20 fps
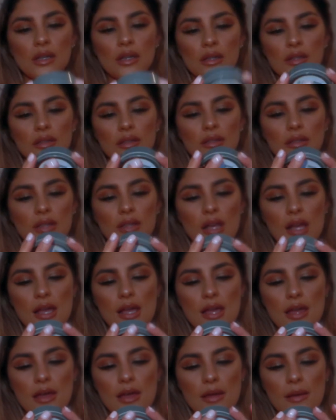It's
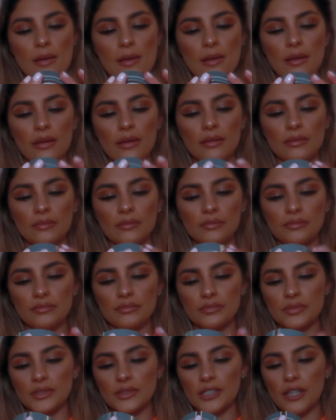uh,
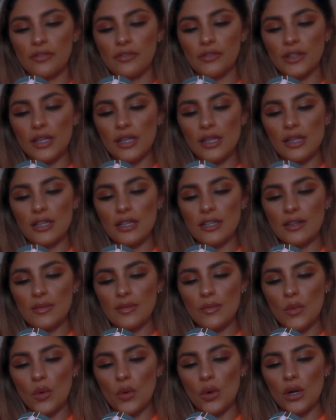definitely
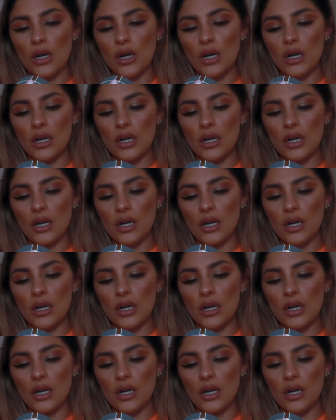more,